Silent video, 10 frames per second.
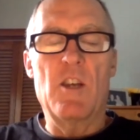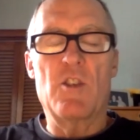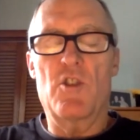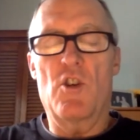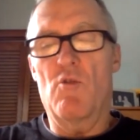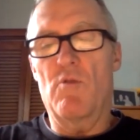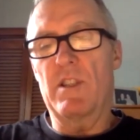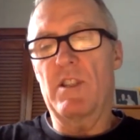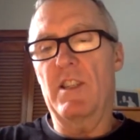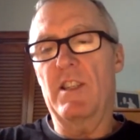So
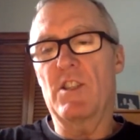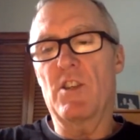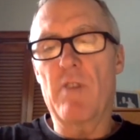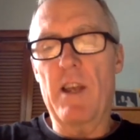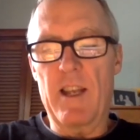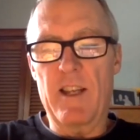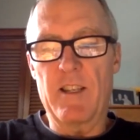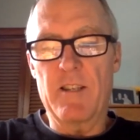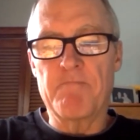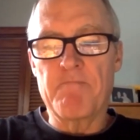it's a great idea.